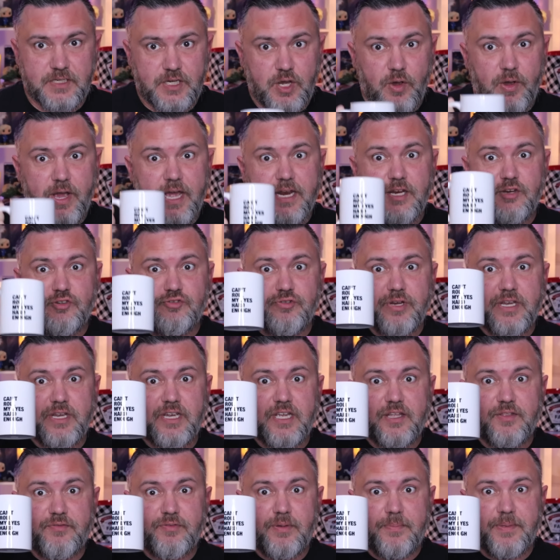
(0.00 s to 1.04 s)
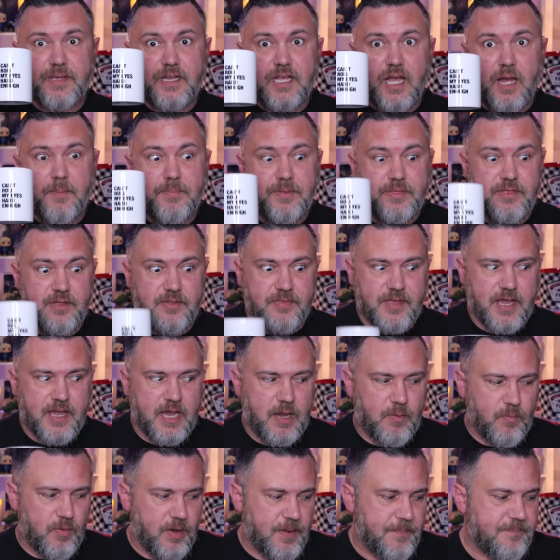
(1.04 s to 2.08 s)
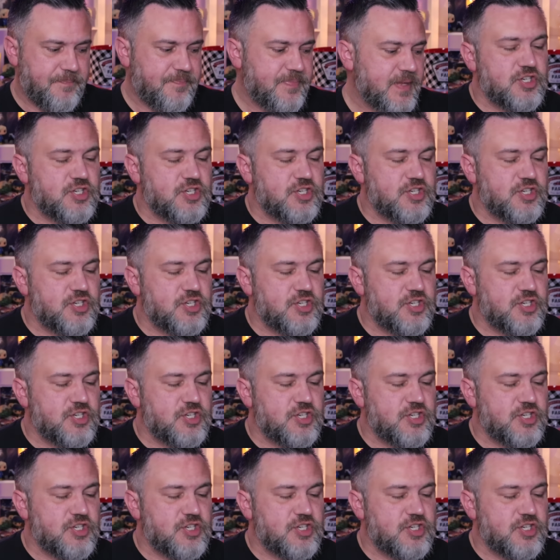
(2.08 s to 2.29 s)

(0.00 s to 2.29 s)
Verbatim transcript: Go ahead and drinketh from the cuppeth on that one.